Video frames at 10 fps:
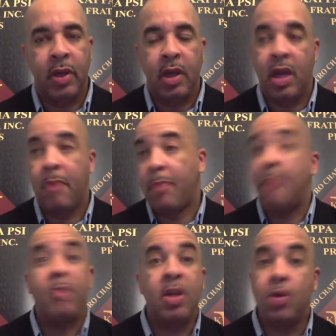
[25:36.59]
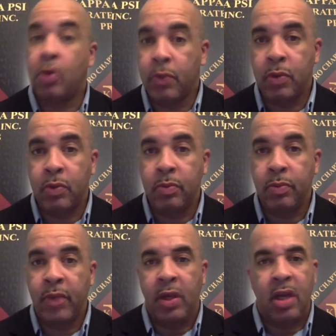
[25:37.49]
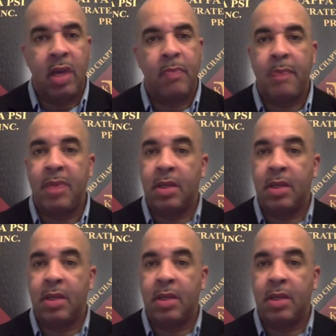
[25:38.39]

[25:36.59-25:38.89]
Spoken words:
It might be your room. It might be